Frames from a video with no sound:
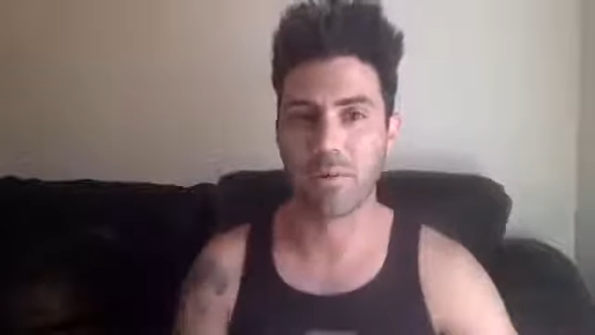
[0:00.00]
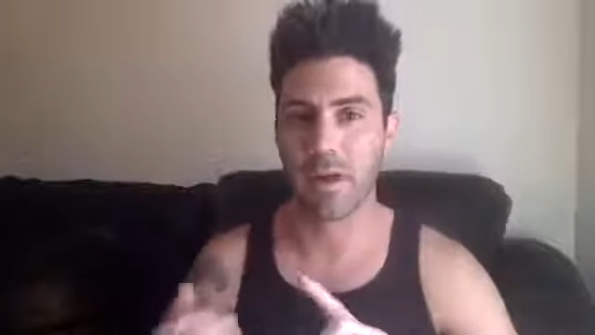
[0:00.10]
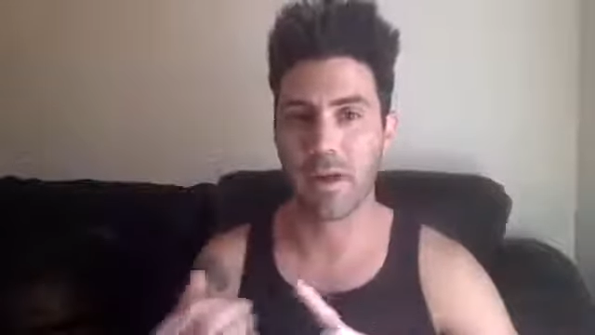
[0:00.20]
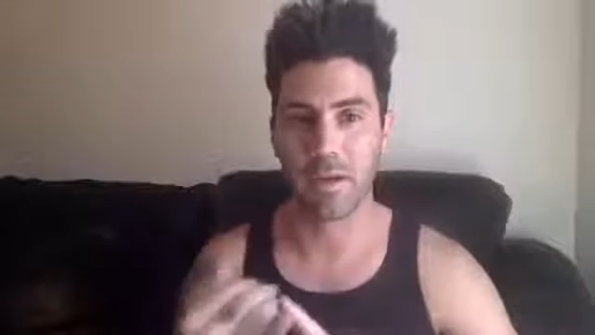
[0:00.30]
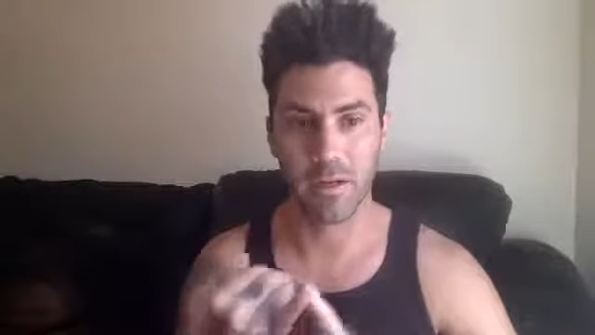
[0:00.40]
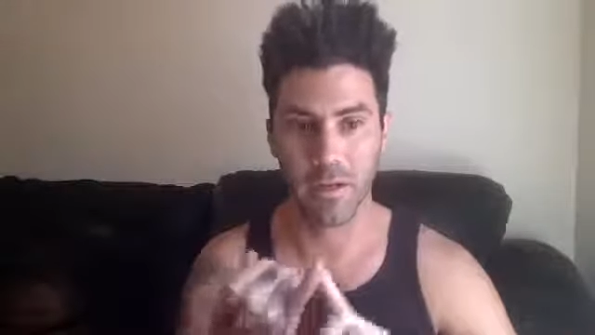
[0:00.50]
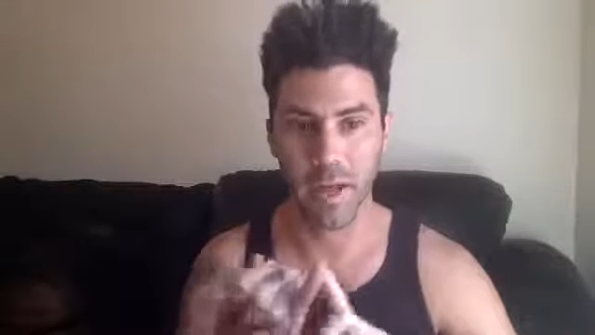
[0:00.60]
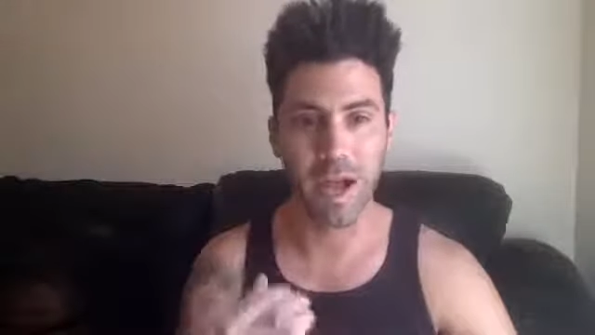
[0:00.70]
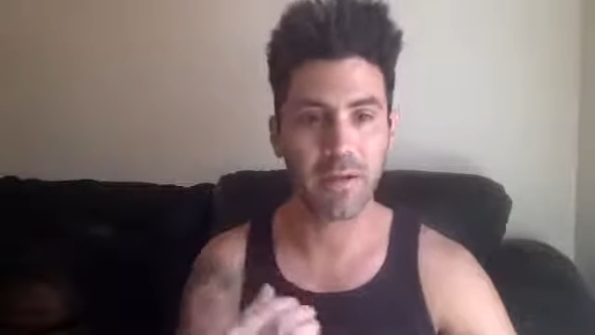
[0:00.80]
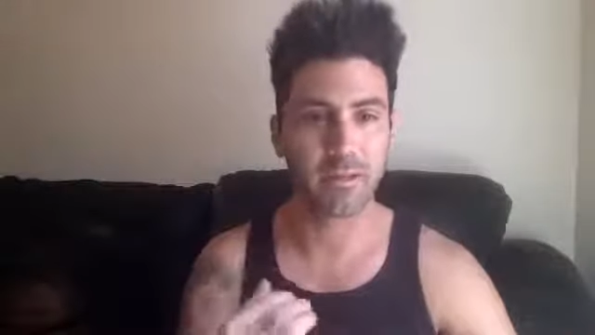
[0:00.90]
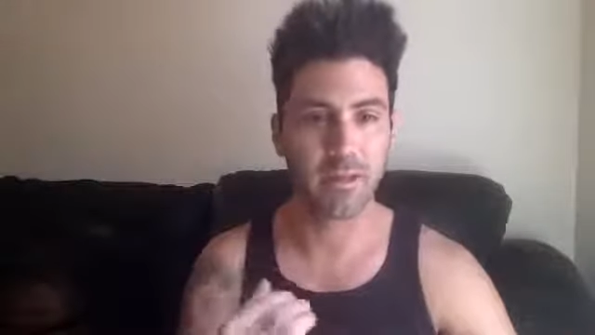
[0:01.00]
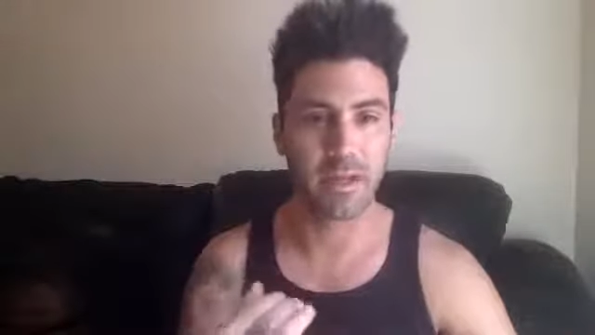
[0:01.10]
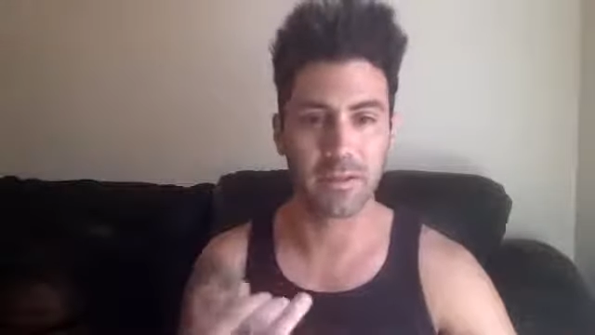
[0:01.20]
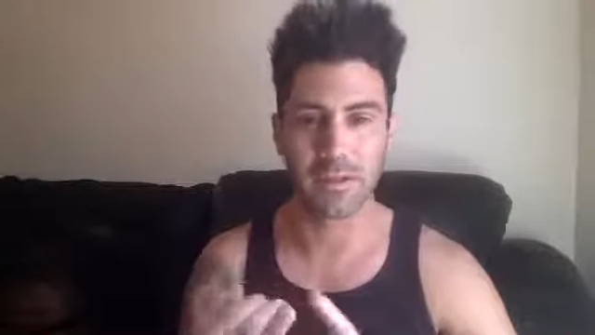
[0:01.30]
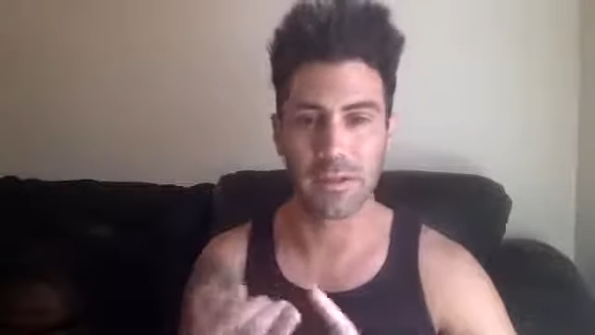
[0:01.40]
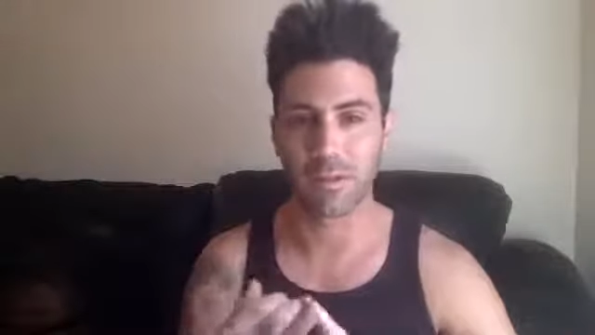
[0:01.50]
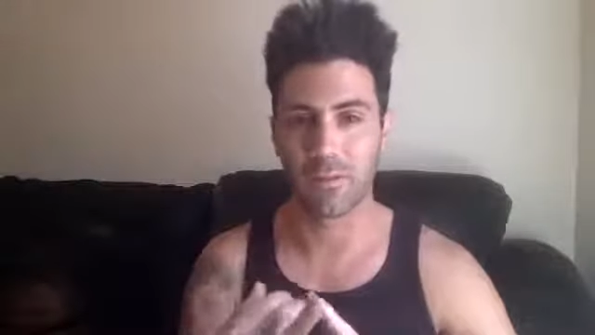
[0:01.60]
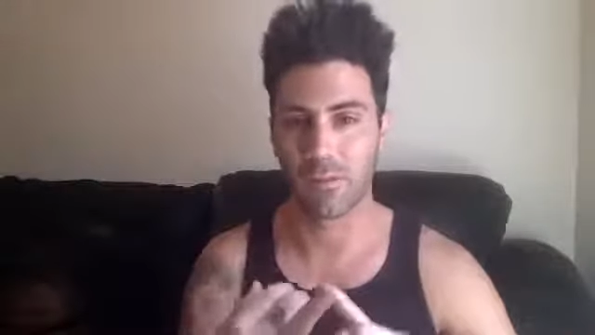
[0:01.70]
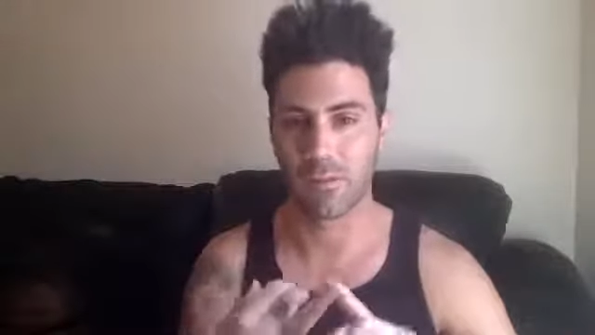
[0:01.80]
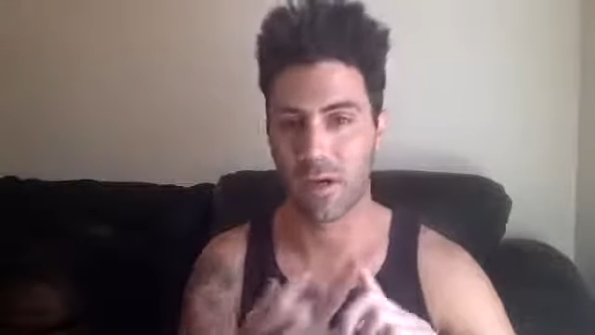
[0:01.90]
We've got
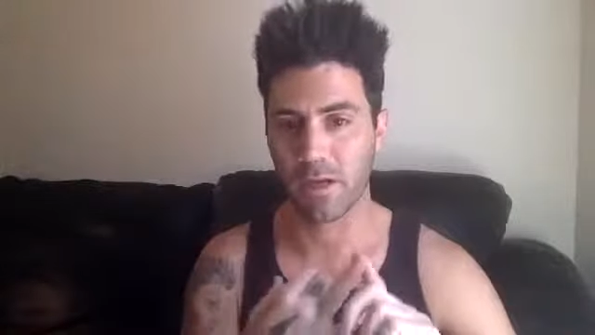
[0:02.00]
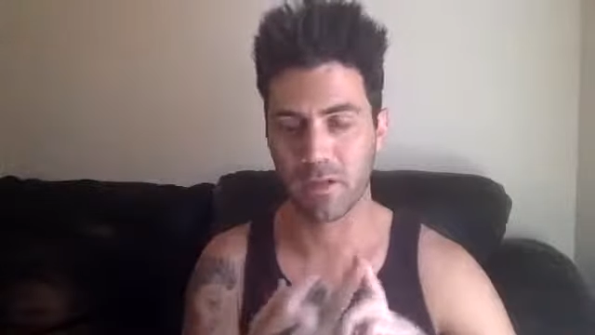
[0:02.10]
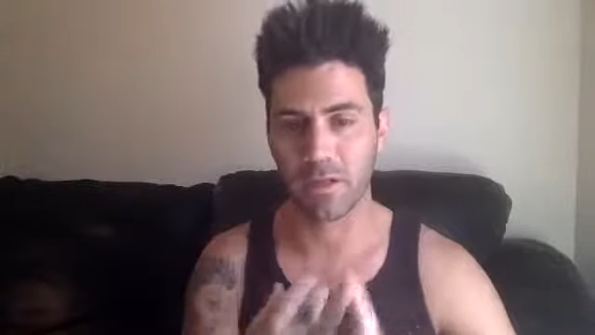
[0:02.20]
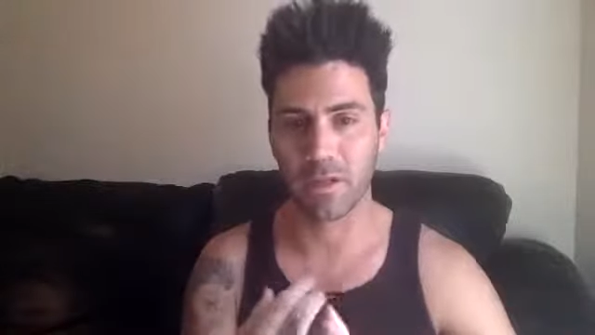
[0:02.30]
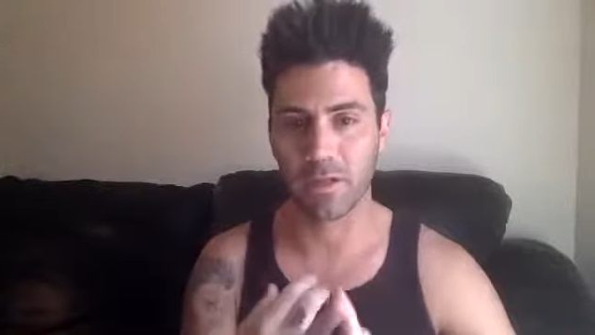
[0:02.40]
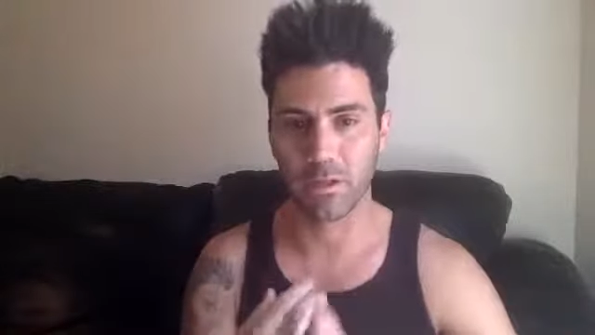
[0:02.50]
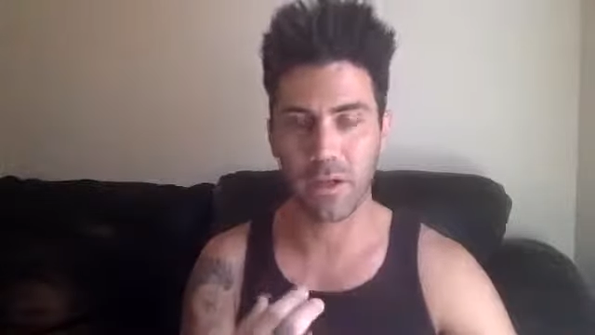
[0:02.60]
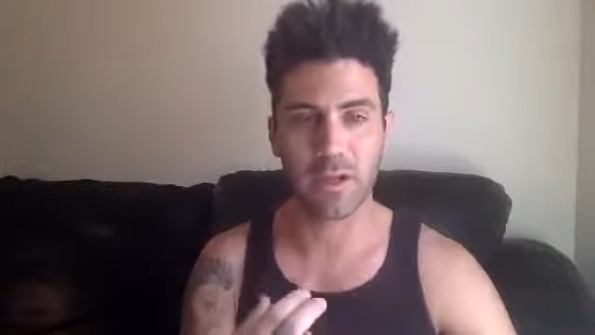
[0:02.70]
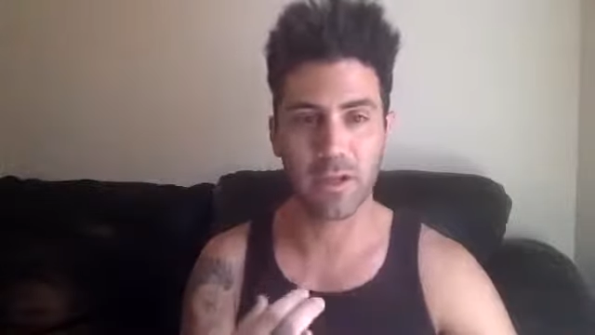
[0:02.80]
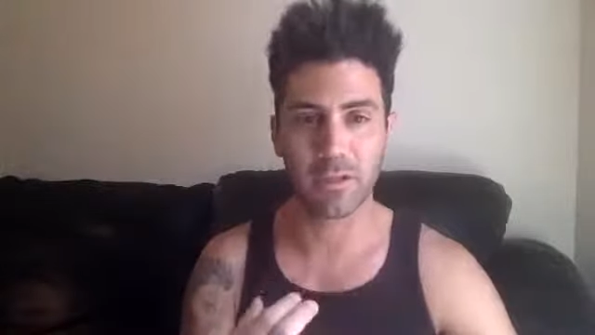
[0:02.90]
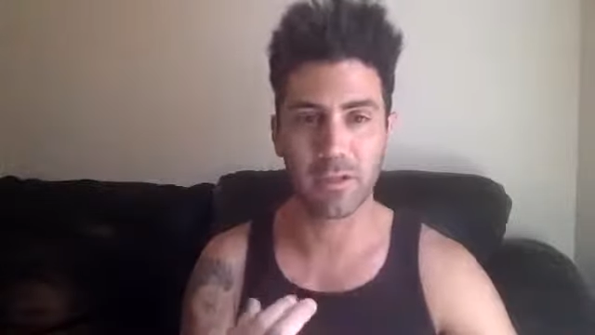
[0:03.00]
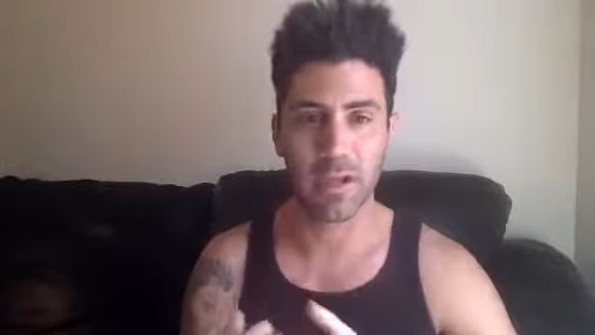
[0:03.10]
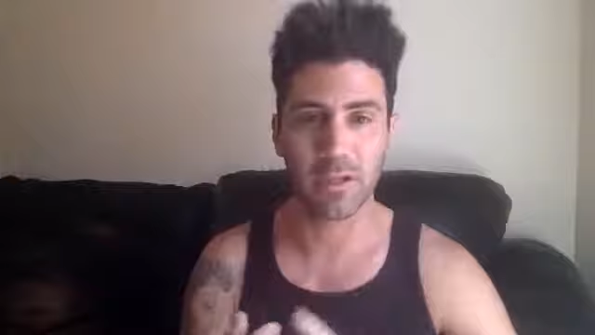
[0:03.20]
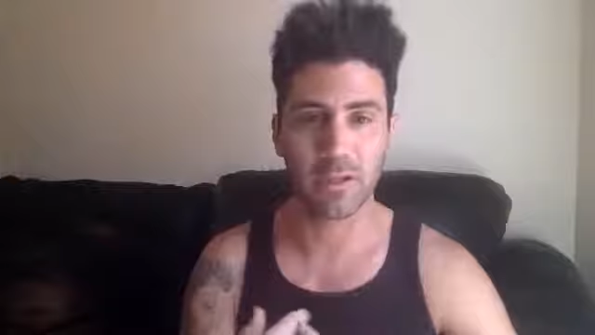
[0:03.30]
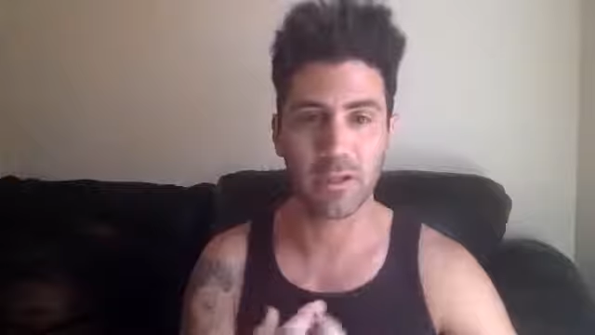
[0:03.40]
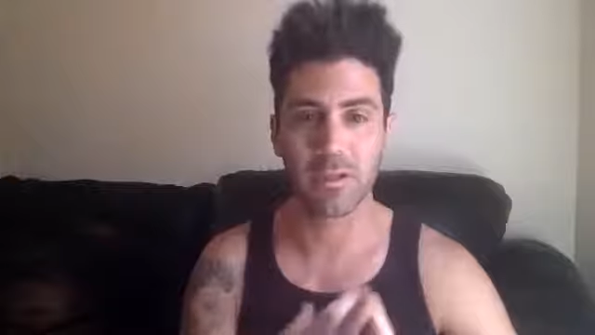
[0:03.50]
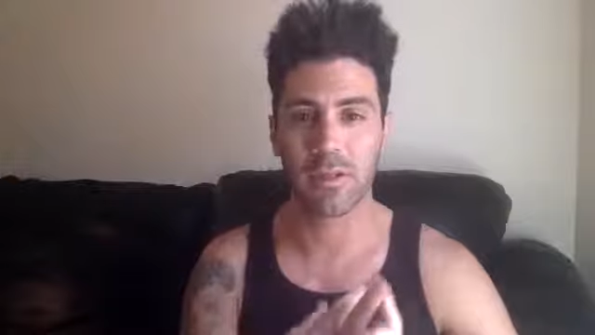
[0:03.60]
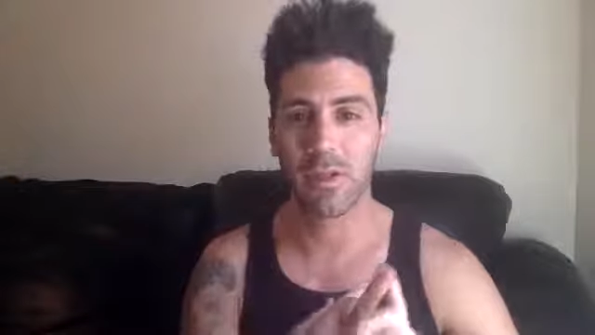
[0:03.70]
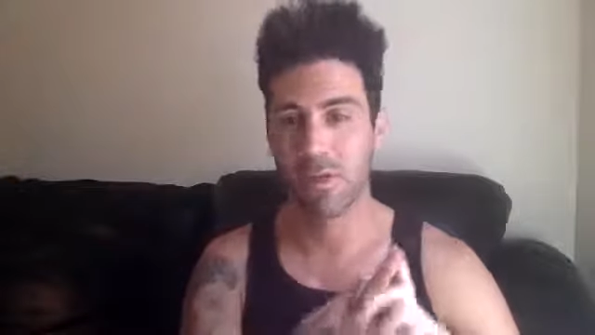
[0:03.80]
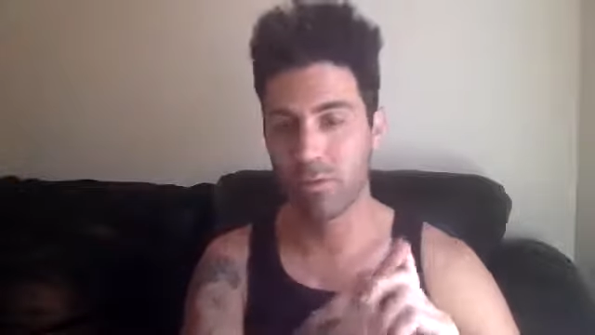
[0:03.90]
advertising, we've got trading education,